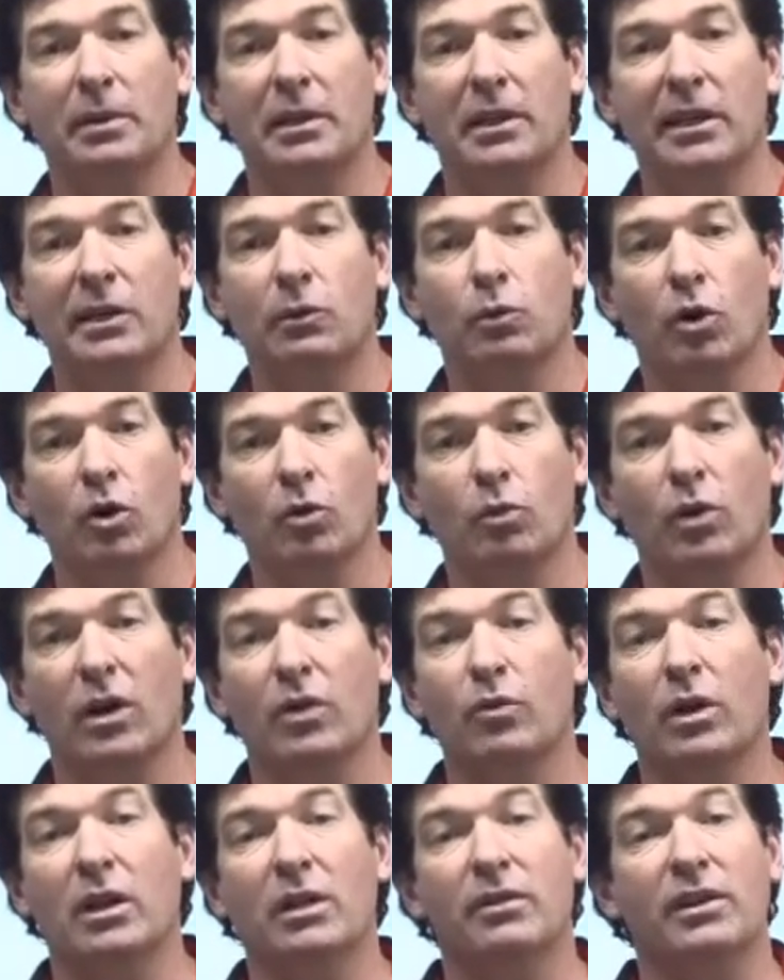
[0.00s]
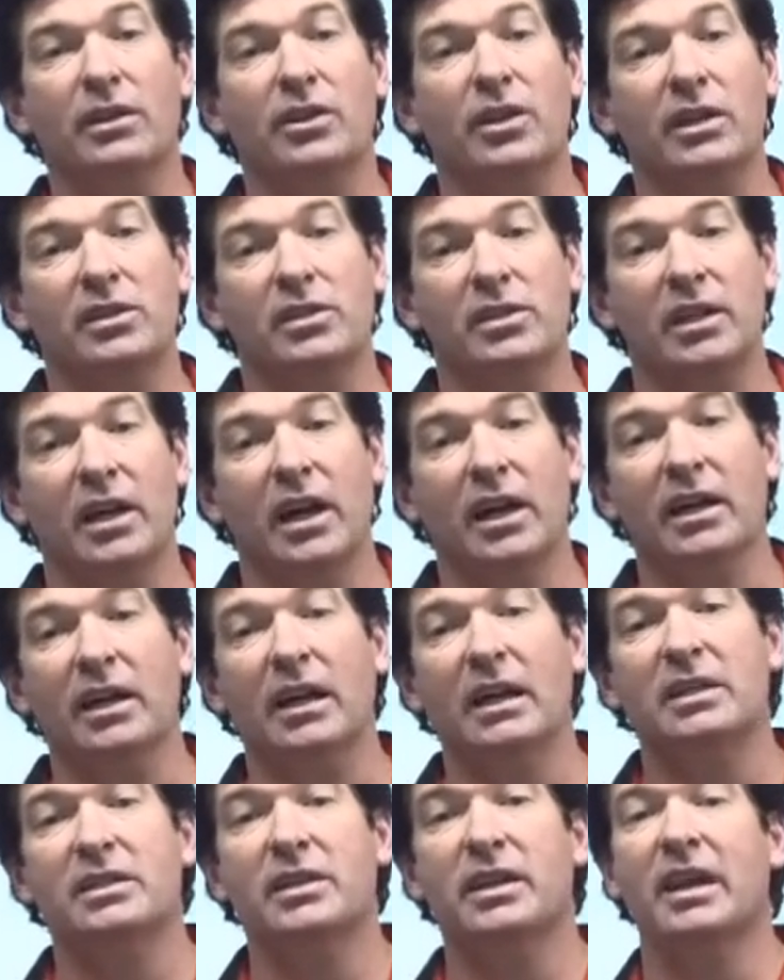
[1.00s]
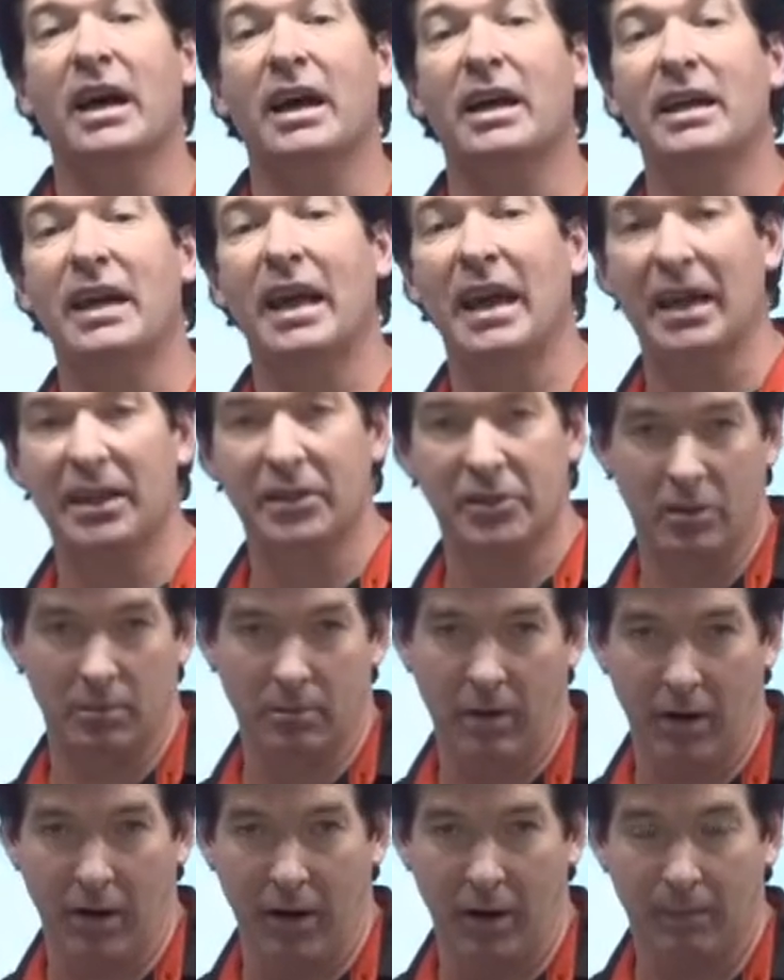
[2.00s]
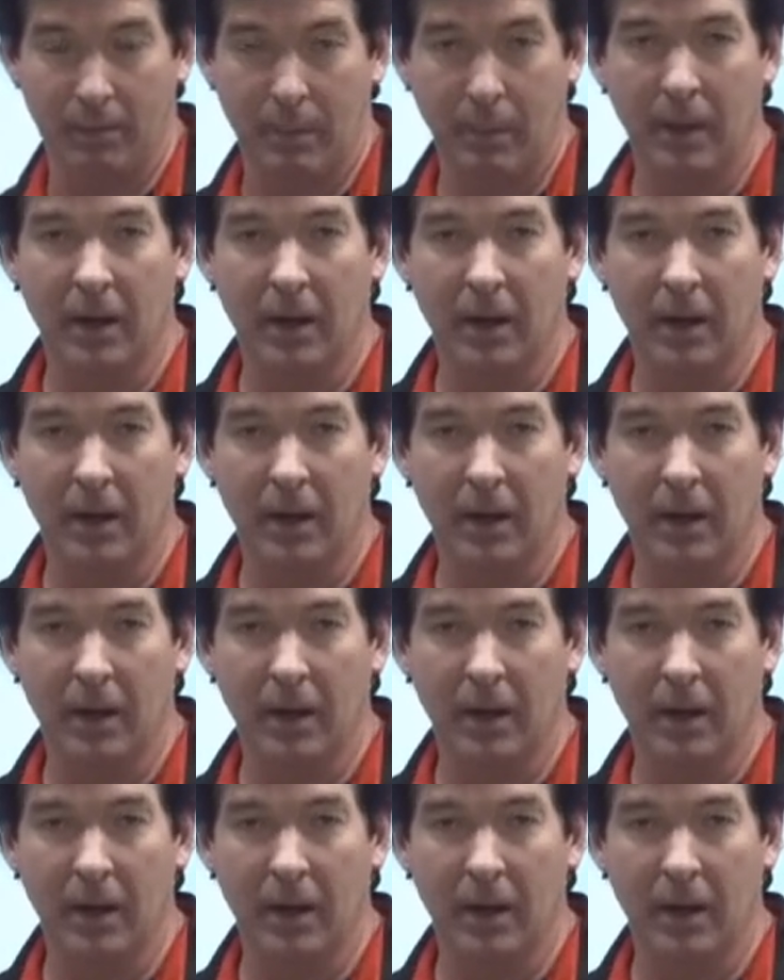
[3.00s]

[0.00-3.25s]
league world we're relevant yesterday, today and tomorrow.